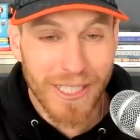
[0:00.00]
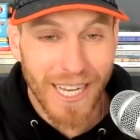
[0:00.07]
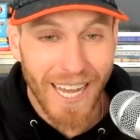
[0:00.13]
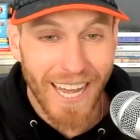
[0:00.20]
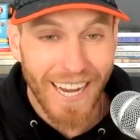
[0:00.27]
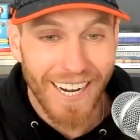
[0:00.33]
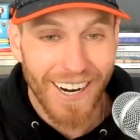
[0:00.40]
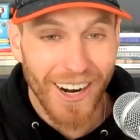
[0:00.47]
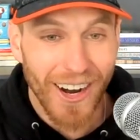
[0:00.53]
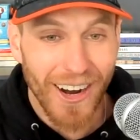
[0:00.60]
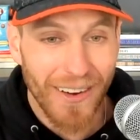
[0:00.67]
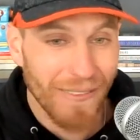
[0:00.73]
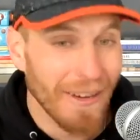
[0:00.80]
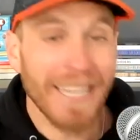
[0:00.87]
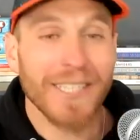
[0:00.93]
and
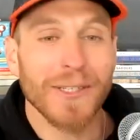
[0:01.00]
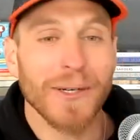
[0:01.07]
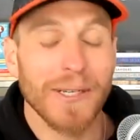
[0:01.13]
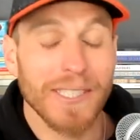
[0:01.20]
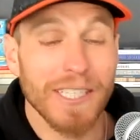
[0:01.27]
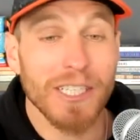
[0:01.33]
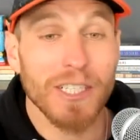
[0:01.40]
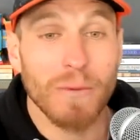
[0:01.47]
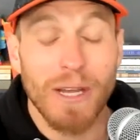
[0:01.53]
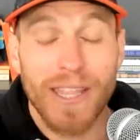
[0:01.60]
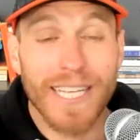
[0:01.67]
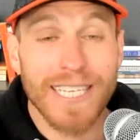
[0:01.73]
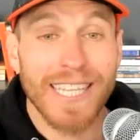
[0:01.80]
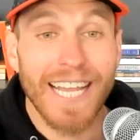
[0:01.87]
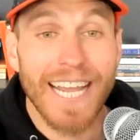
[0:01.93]
our resources when
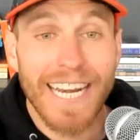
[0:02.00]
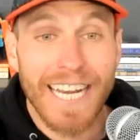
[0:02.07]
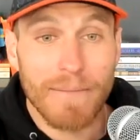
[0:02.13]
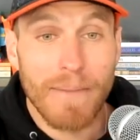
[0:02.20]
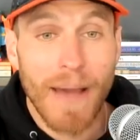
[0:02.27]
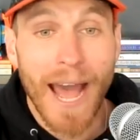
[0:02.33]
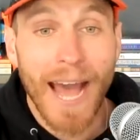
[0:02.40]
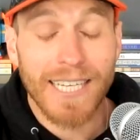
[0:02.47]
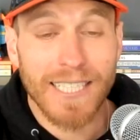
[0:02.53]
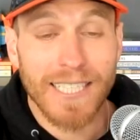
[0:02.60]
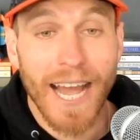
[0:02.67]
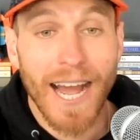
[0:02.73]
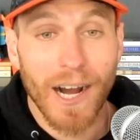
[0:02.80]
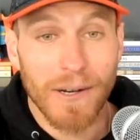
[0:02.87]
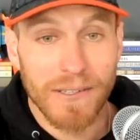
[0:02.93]
this lady passed
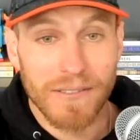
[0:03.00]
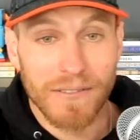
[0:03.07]
out,